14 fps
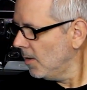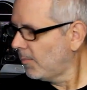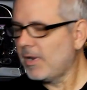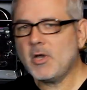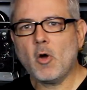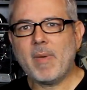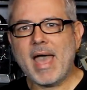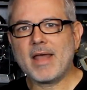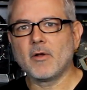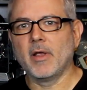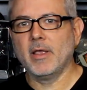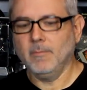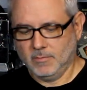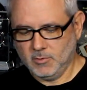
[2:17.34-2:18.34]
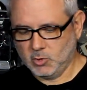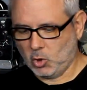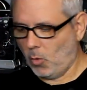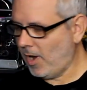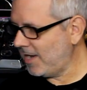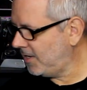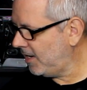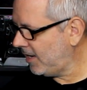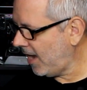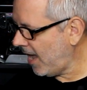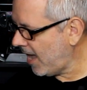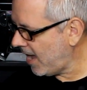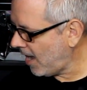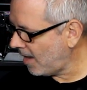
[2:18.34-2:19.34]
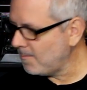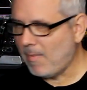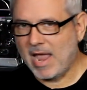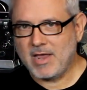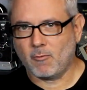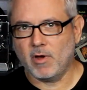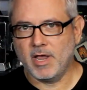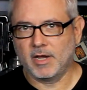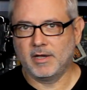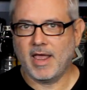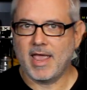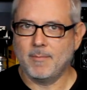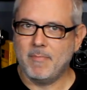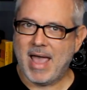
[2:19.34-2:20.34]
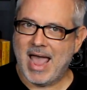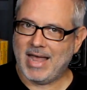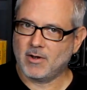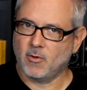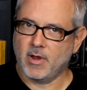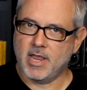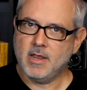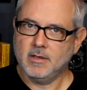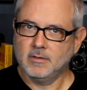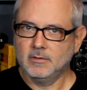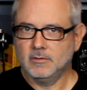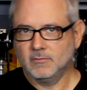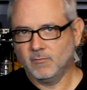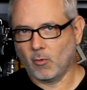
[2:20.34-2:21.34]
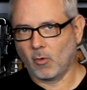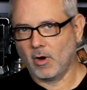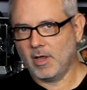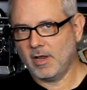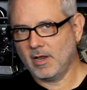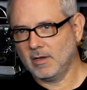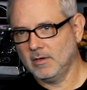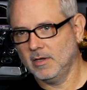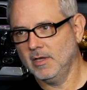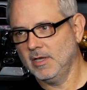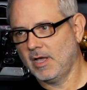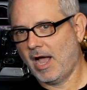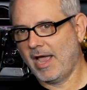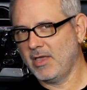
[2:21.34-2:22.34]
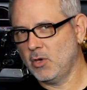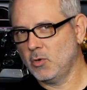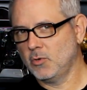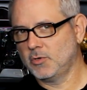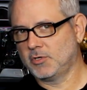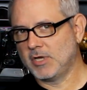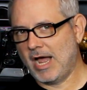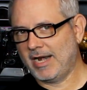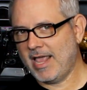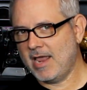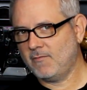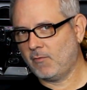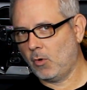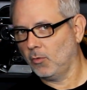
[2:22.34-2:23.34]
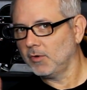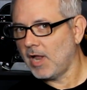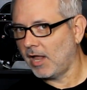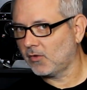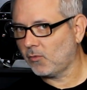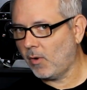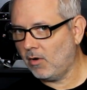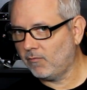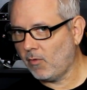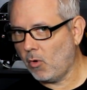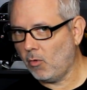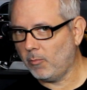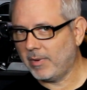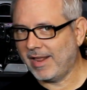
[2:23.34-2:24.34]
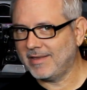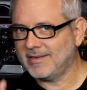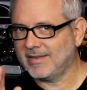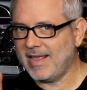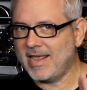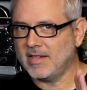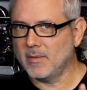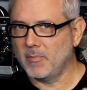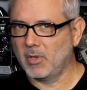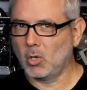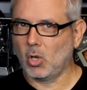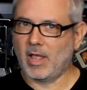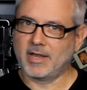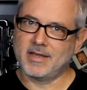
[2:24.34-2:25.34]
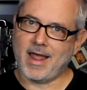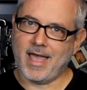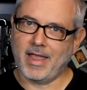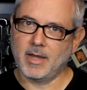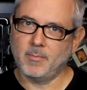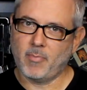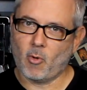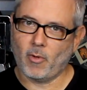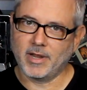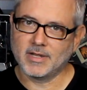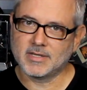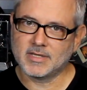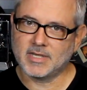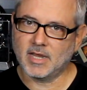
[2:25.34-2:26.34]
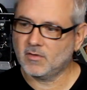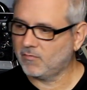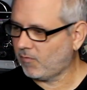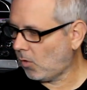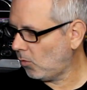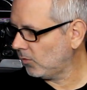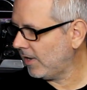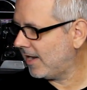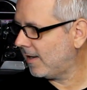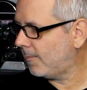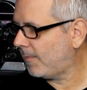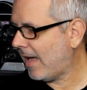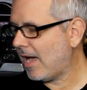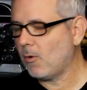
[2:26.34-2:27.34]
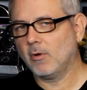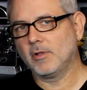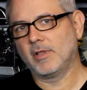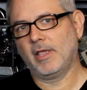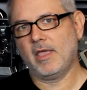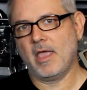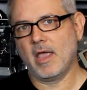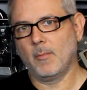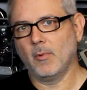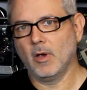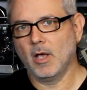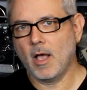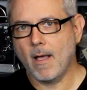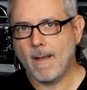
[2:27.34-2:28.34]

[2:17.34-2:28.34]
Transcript: but no battery. So I mic rigged a battery for it. I used not 8 volt, not 12 volt, but I stayed in the middle at 9.6 volt and it powered the camera